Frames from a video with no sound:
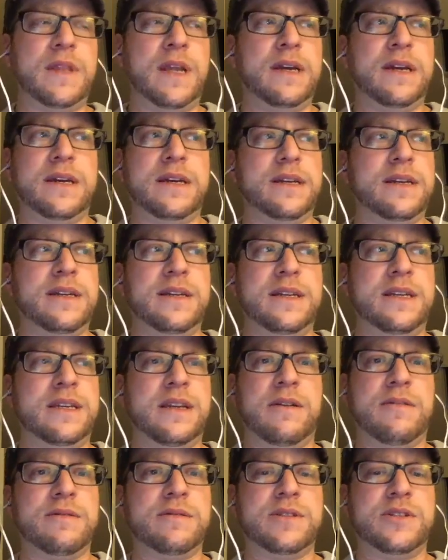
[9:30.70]

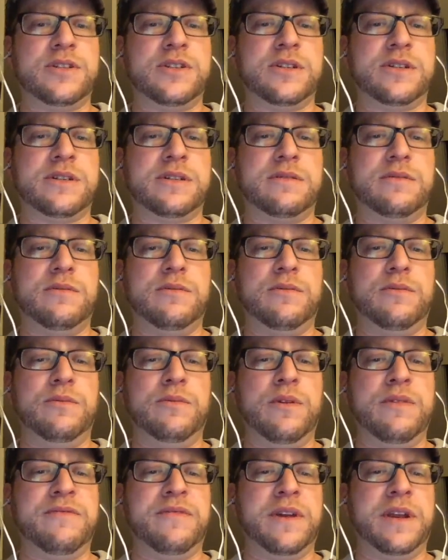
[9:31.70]
it's just,
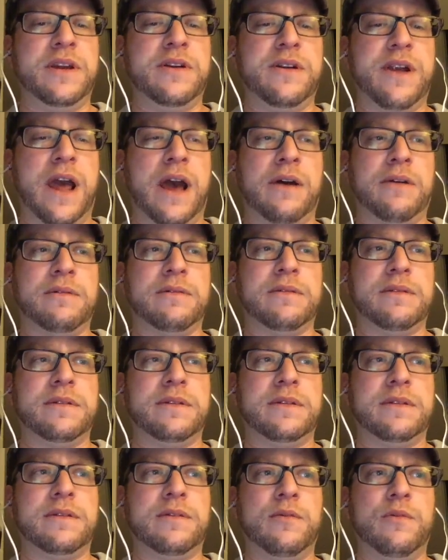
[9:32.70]
we figured out
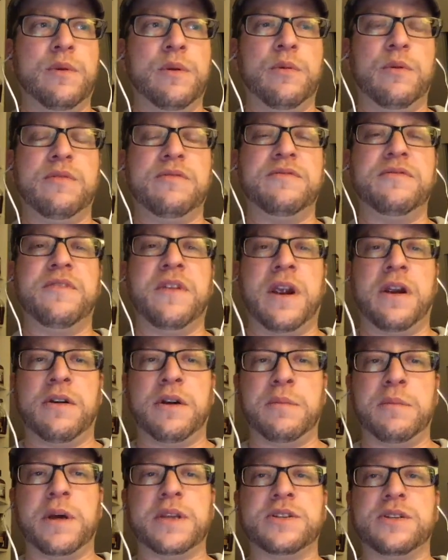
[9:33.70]
we were
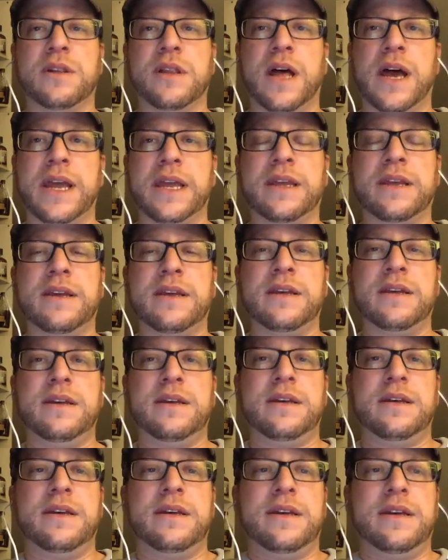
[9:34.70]
very much alike,
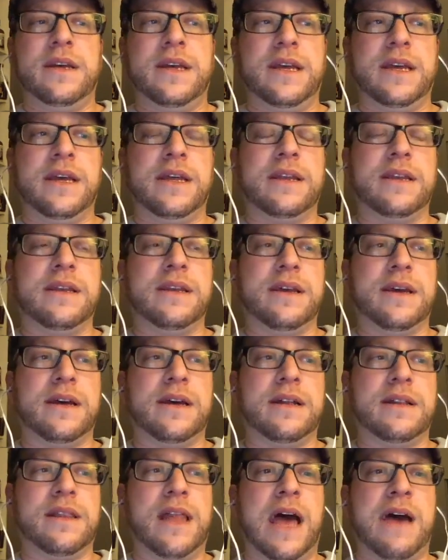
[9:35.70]
and
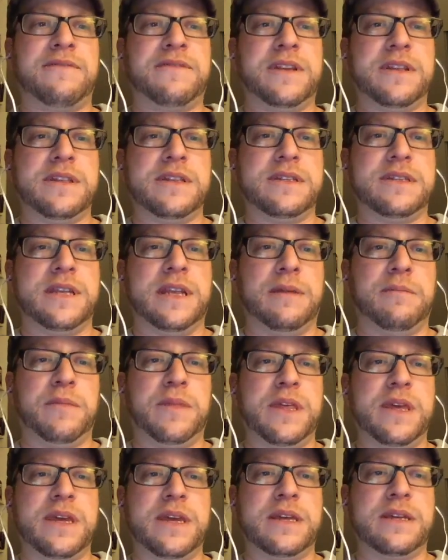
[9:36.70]
laughed at the
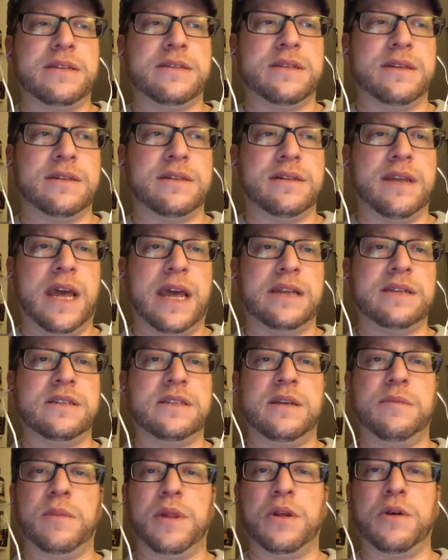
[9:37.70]
same things and
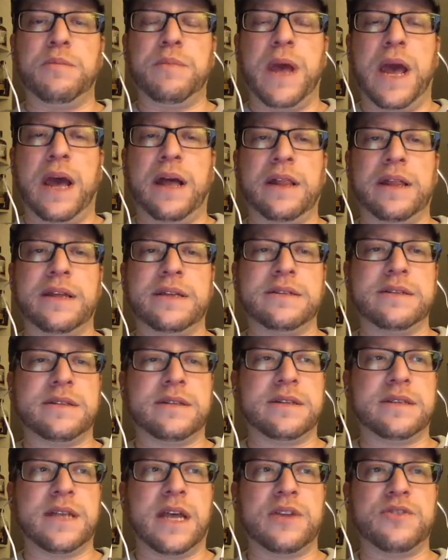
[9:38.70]
had similar
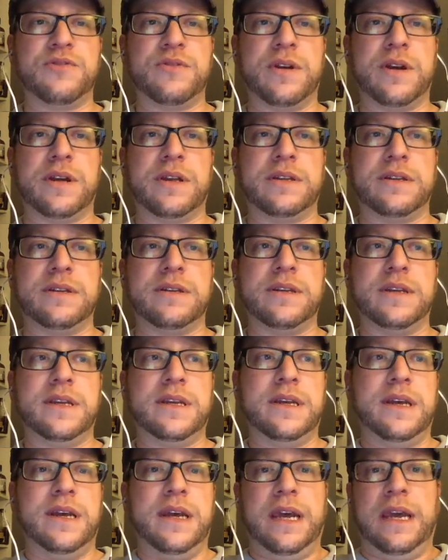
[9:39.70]
palates, etc.
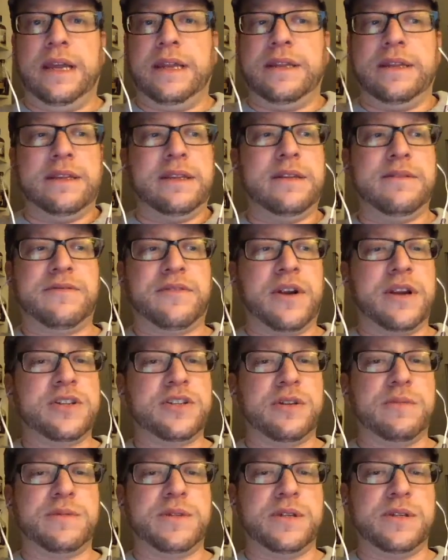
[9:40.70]
And the
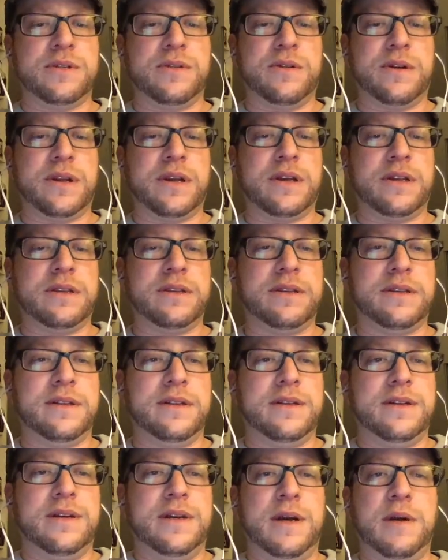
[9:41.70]
friendship just sort of
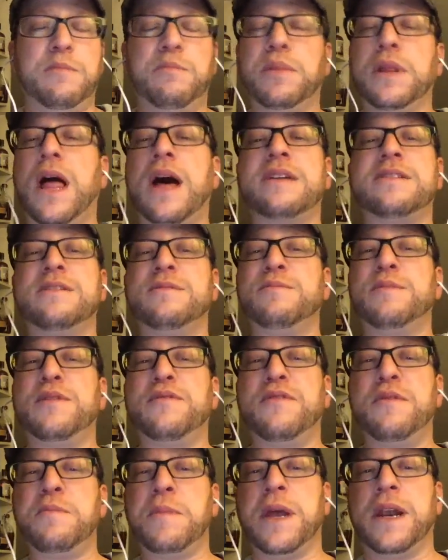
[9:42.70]

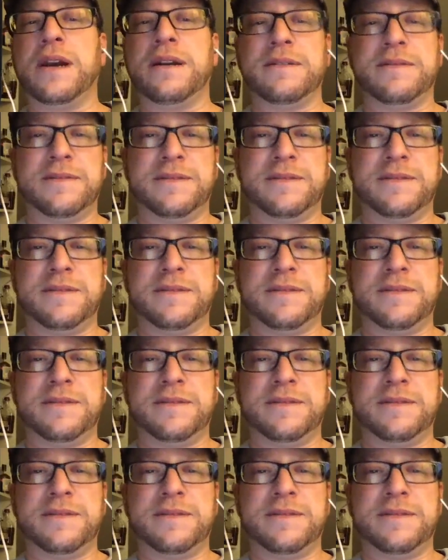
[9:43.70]
blossomed from there.